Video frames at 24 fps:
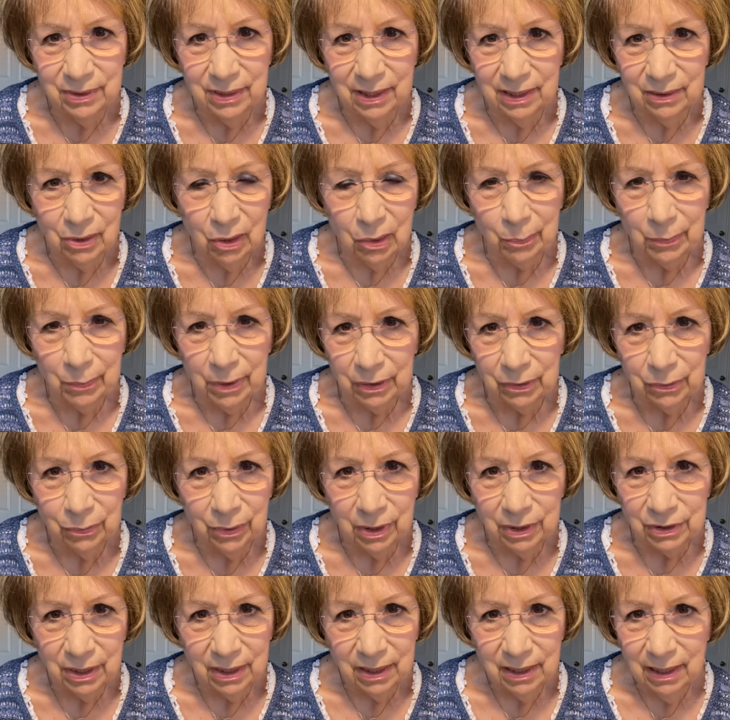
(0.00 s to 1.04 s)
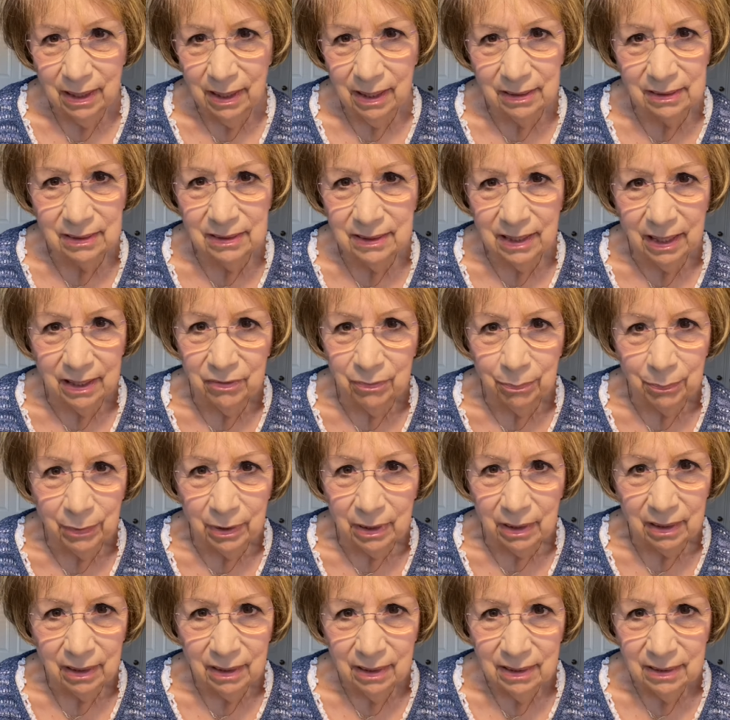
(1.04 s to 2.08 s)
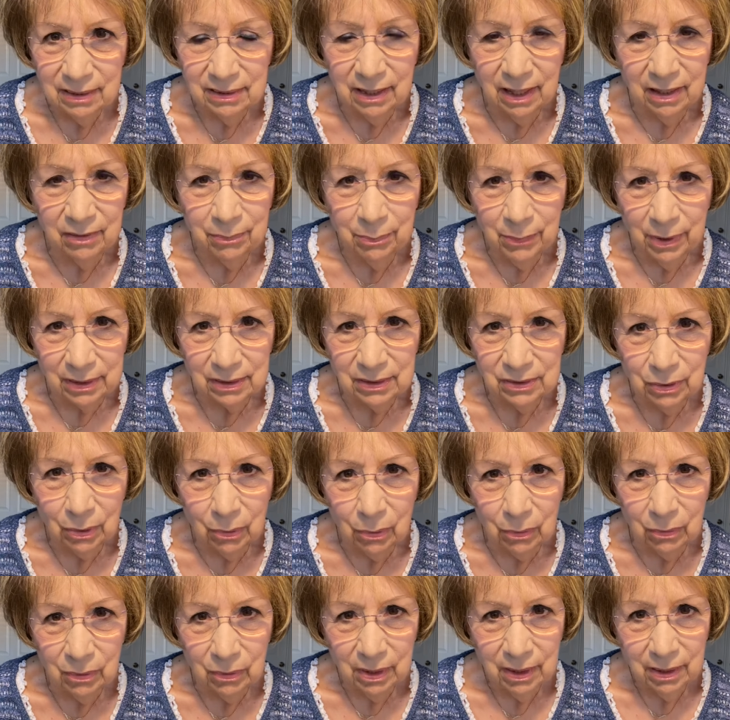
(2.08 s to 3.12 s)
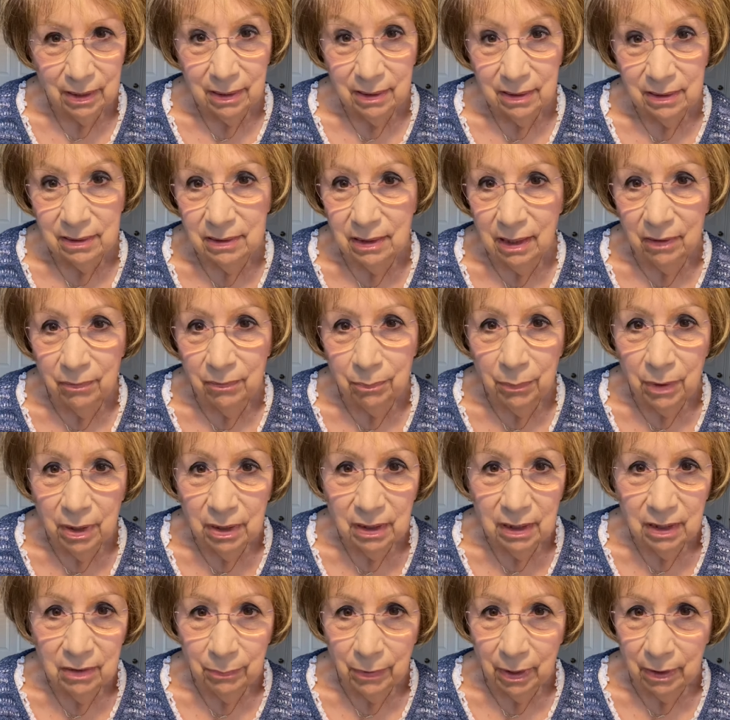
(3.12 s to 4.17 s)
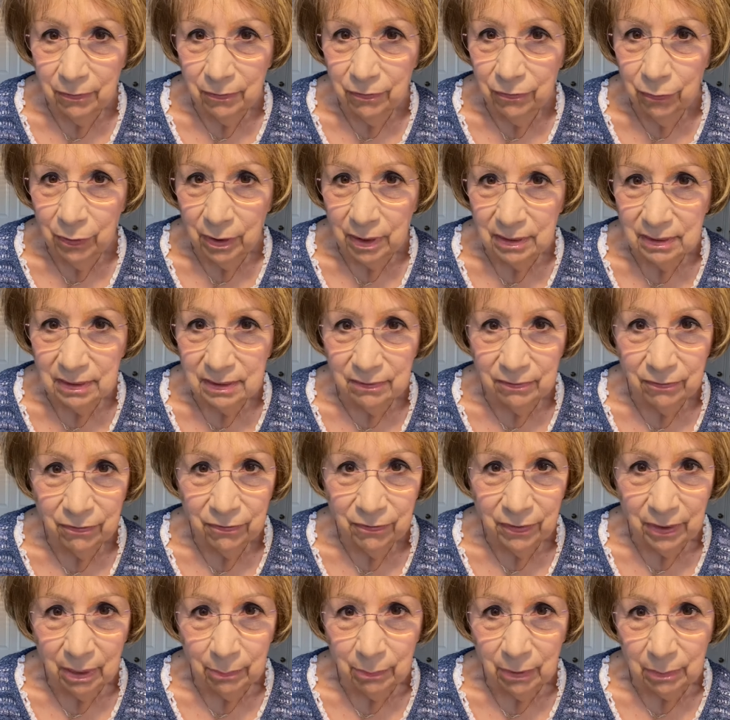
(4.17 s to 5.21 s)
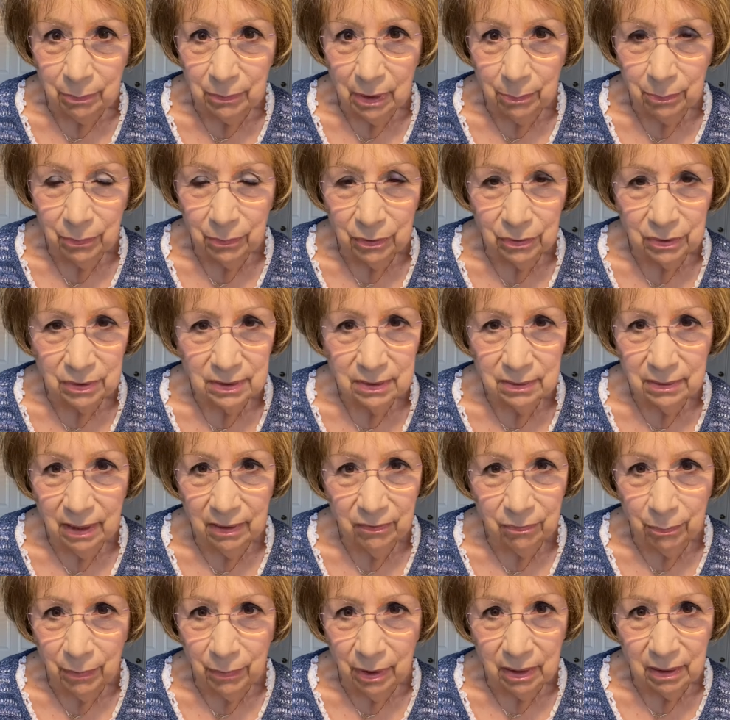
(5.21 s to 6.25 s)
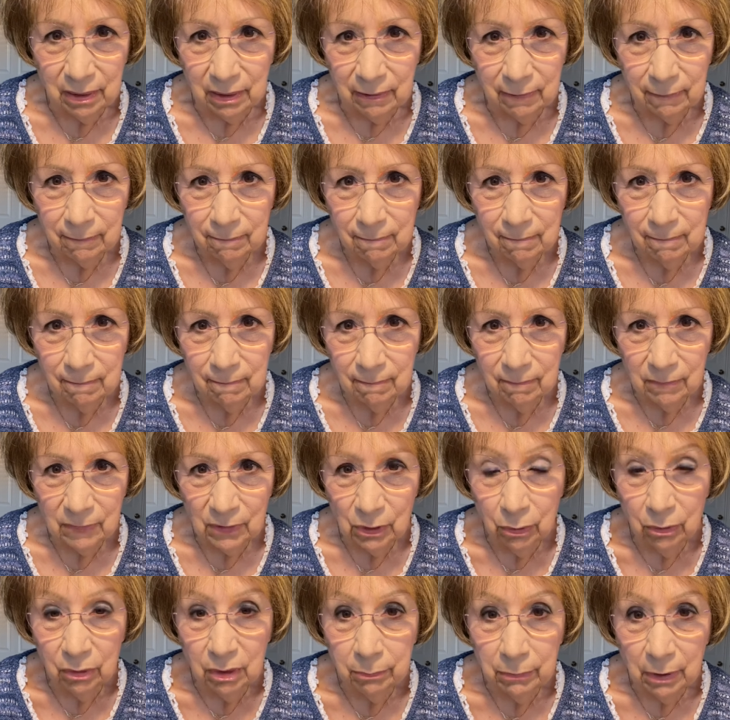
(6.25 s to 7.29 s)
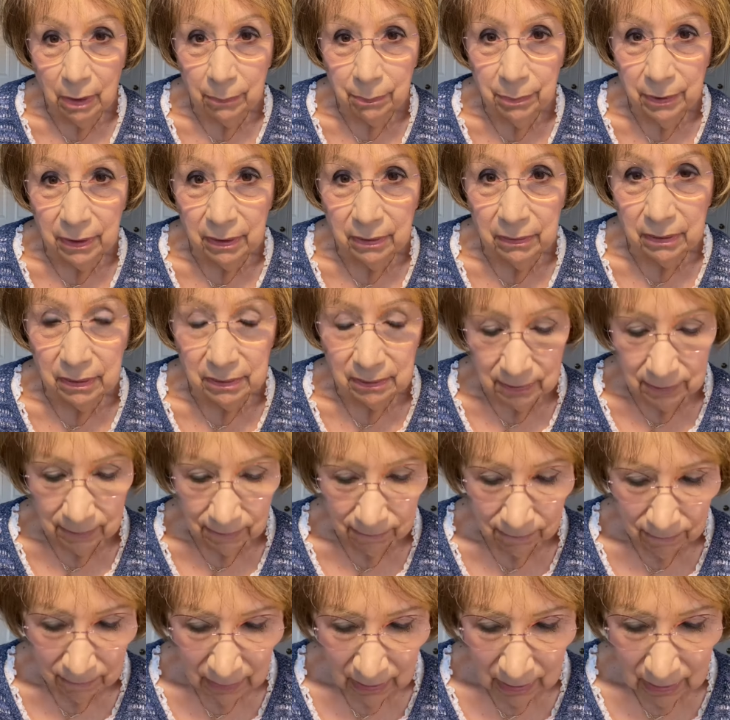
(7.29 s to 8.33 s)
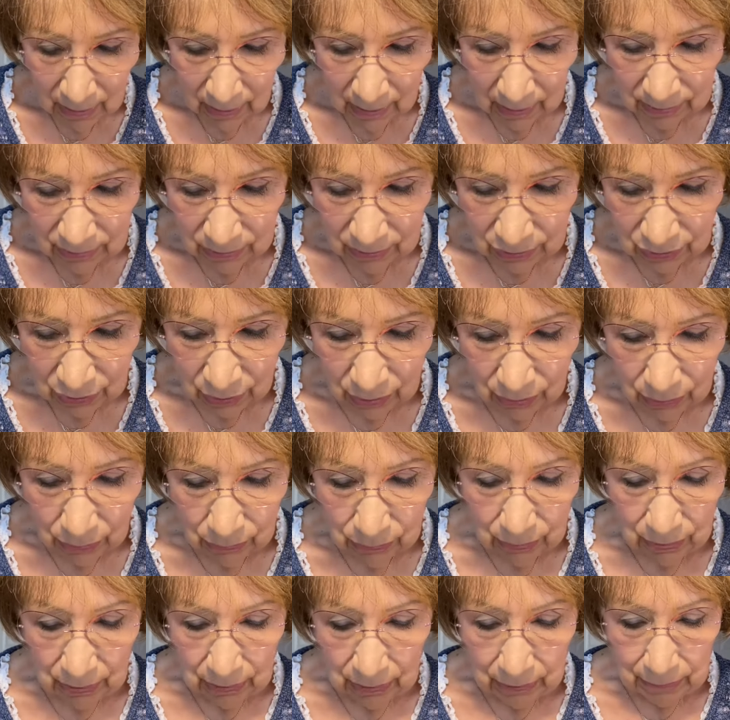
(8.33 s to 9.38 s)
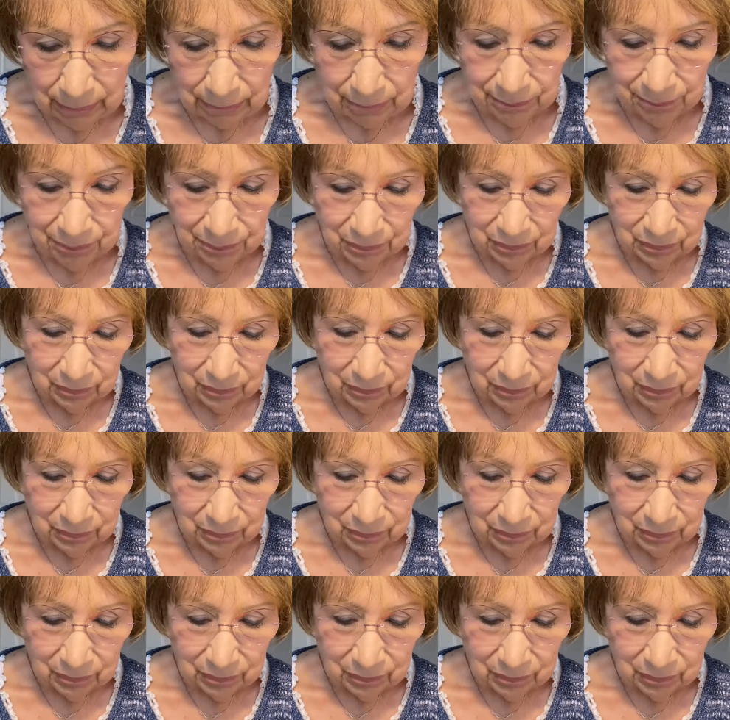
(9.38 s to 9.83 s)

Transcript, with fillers: they call my crutch, has saved me, saved my soul, saved many of my friends and family members, saved many including my parents. So, um,